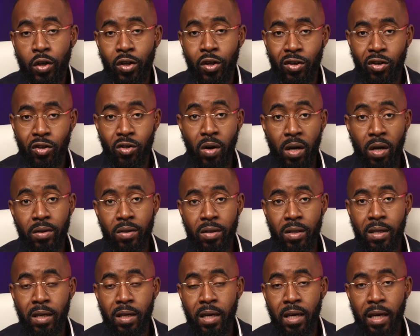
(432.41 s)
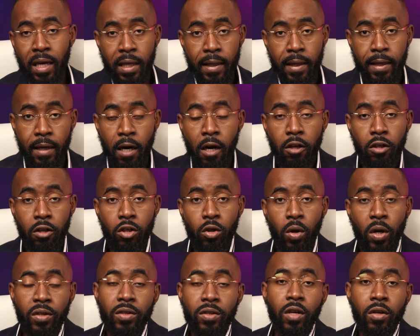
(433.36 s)
the trust and the
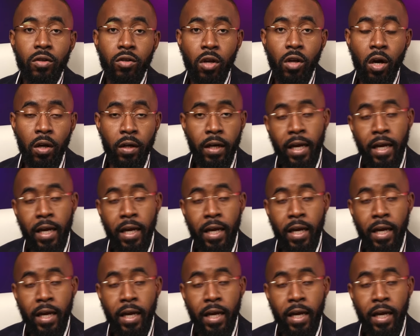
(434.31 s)
untrust zone.